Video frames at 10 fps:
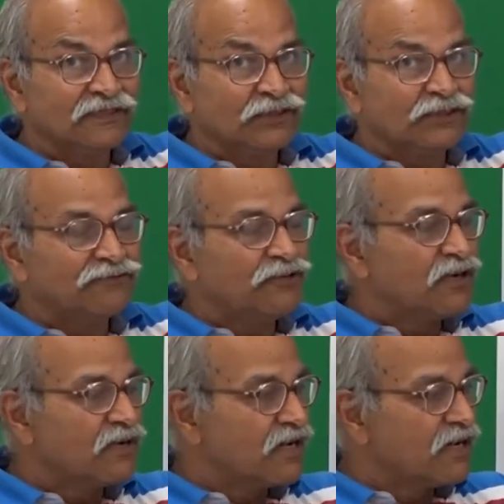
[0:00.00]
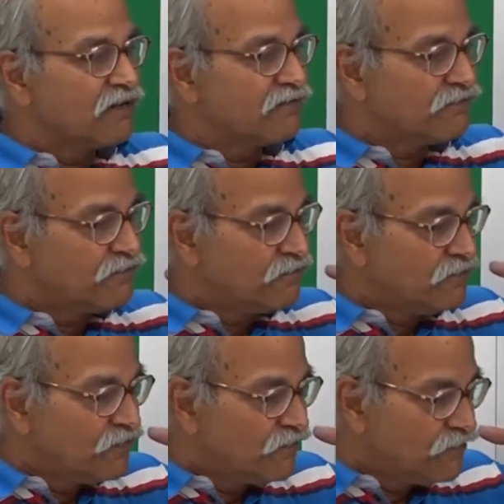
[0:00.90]
So, for
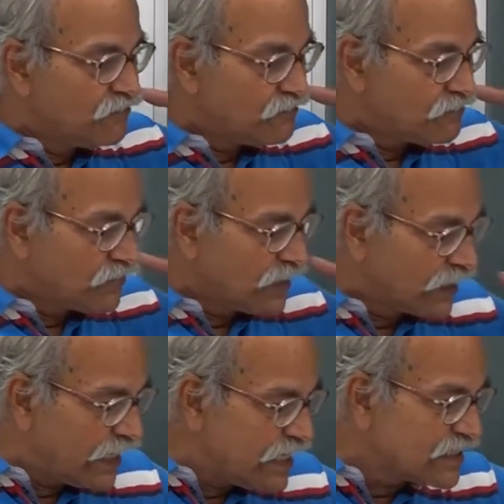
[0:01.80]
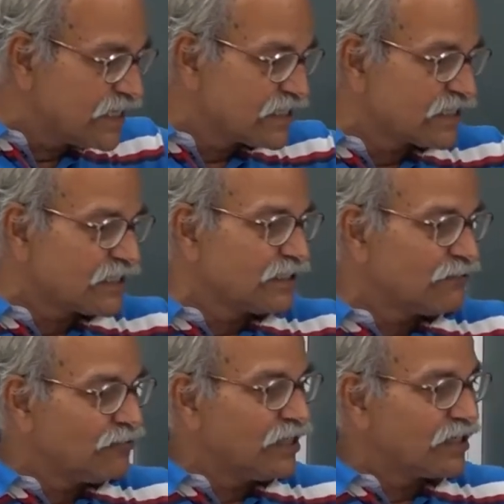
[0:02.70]
the cases
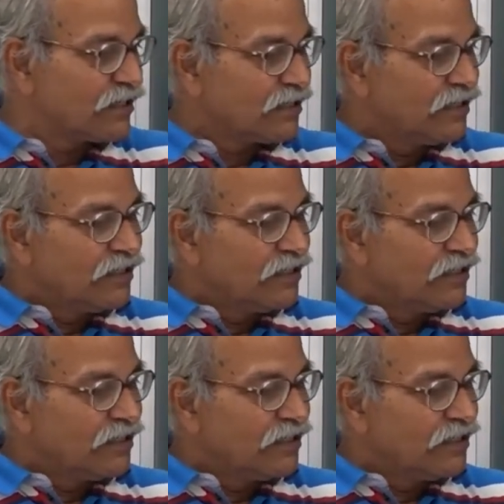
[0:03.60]
where